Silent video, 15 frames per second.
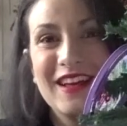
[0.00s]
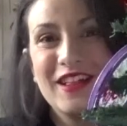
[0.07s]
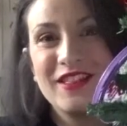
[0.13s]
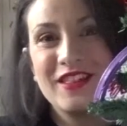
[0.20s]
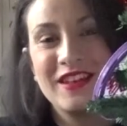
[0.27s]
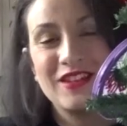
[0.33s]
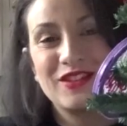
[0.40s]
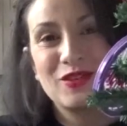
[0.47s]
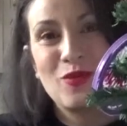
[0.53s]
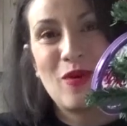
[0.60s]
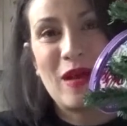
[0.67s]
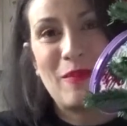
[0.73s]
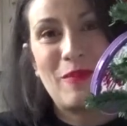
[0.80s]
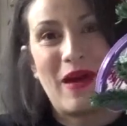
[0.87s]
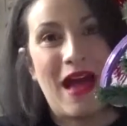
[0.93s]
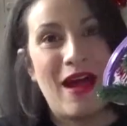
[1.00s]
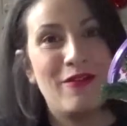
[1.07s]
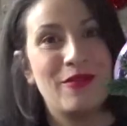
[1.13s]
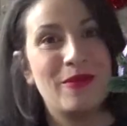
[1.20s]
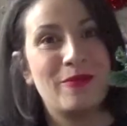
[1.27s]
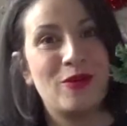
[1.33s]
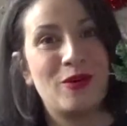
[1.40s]
that's quite bare
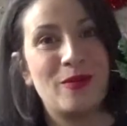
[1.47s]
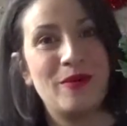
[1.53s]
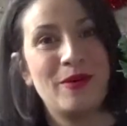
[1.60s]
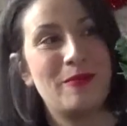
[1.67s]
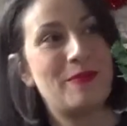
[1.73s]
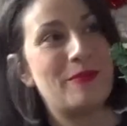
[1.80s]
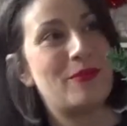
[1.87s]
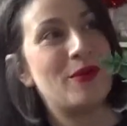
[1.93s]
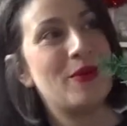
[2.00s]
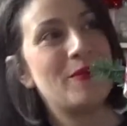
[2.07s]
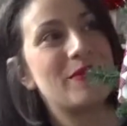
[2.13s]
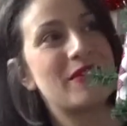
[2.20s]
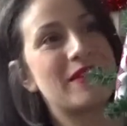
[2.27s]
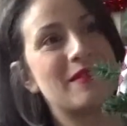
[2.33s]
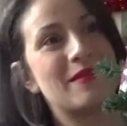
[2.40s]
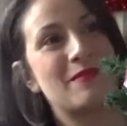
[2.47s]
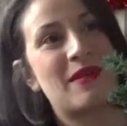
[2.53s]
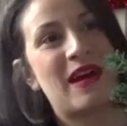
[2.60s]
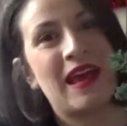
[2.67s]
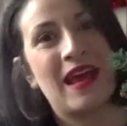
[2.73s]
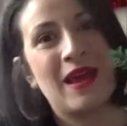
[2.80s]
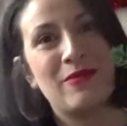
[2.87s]
at the moment, but
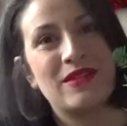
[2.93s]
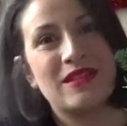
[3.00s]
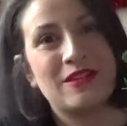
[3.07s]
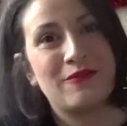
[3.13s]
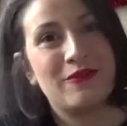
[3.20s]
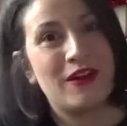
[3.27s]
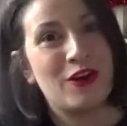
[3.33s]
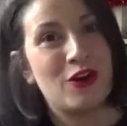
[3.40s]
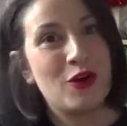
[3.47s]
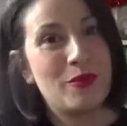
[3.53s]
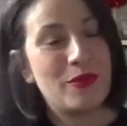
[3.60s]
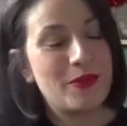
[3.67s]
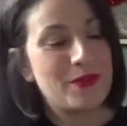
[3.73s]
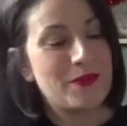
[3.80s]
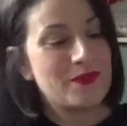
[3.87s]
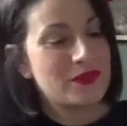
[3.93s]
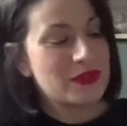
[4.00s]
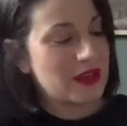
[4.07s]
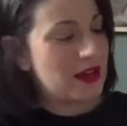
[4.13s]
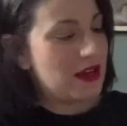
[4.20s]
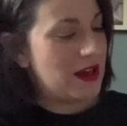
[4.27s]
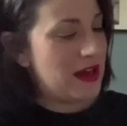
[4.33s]
my aim is to fill it up,
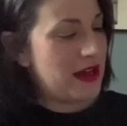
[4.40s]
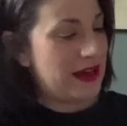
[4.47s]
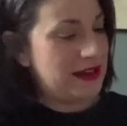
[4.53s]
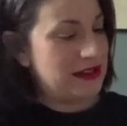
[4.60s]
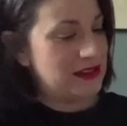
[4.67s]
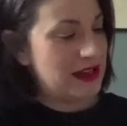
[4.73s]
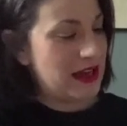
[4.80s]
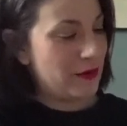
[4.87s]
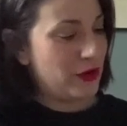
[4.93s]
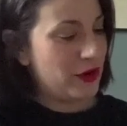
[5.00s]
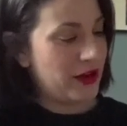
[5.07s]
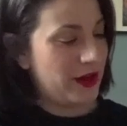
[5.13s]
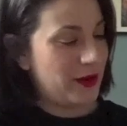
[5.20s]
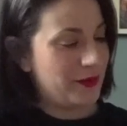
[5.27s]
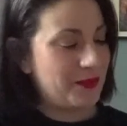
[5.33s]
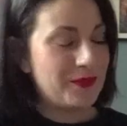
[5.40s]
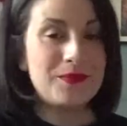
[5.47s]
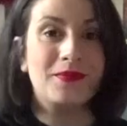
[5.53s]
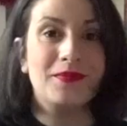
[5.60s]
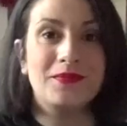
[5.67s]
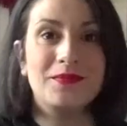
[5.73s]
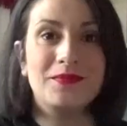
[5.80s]
and I'm going to
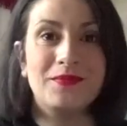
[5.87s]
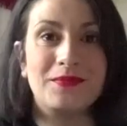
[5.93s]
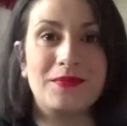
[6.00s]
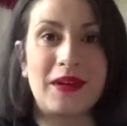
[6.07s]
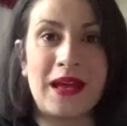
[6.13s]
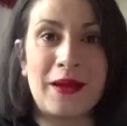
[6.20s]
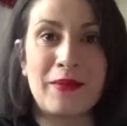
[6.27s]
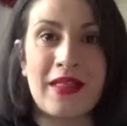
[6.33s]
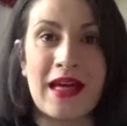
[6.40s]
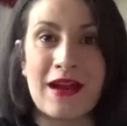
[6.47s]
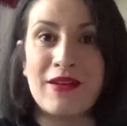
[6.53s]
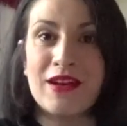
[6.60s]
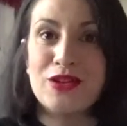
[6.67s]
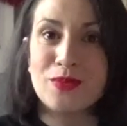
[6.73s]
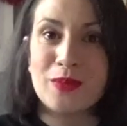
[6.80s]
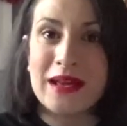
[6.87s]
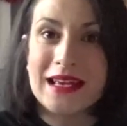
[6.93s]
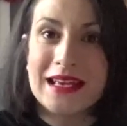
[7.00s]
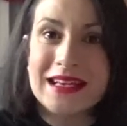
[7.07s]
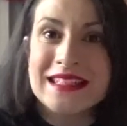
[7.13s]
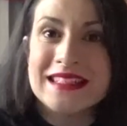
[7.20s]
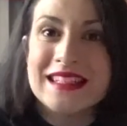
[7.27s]
keep it there each
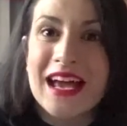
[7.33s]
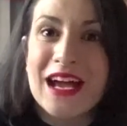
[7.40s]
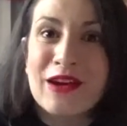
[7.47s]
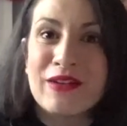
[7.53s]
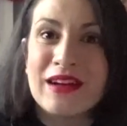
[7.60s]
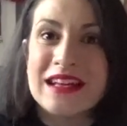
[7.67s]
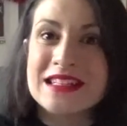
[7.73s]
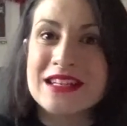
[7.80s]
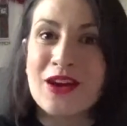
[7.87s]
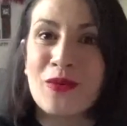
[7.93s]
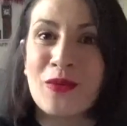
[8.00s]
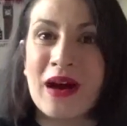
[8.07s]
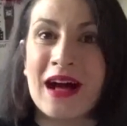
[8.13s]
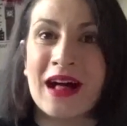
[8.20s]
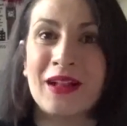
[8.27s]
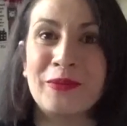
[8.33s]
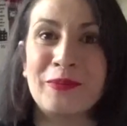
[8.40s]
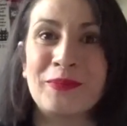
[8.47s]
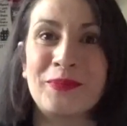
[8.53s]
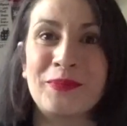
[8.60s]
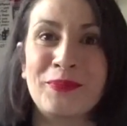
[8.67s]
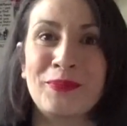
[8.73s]
week and decorate it while
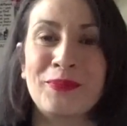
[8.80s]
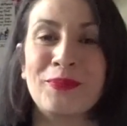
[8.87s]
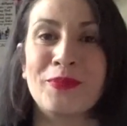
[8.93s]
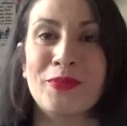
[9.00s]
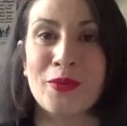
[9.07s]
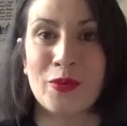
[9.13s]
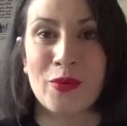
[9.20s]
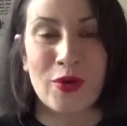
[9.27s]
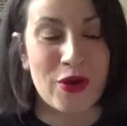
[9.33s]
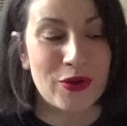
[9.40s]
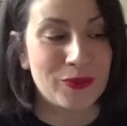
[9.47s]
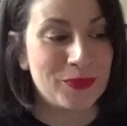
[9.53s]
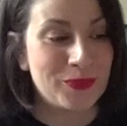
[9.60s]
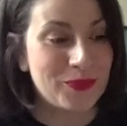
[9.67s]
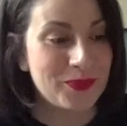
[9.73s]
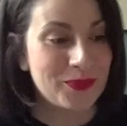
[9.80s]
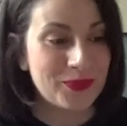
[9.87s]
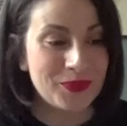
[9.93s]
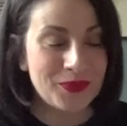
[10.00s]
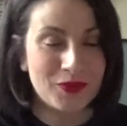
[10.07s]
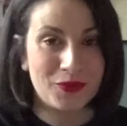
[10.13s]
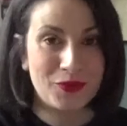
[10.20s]
we're on
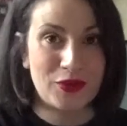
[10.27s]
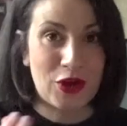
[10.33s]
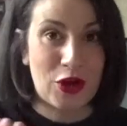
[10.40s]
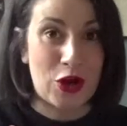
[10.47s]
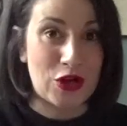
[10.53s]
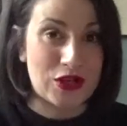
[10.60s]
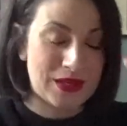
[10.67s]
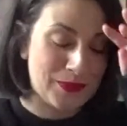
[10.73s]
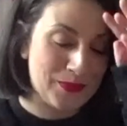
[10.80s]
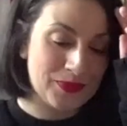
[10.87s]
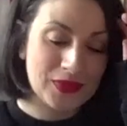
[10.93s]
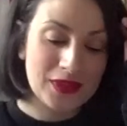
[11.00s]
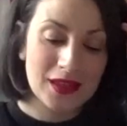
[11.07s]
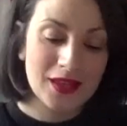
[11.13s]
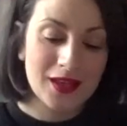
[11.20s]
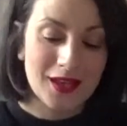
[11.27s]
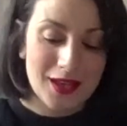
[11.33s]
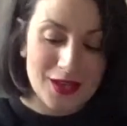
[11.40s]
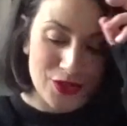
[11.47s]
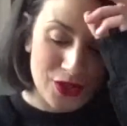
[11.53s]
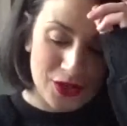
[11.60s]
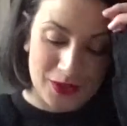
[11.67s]
recording.
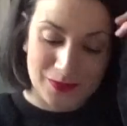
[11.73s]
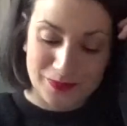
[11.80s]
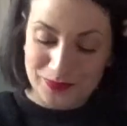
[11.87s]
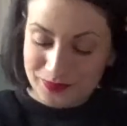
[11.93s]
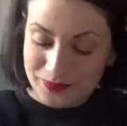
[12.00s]
So,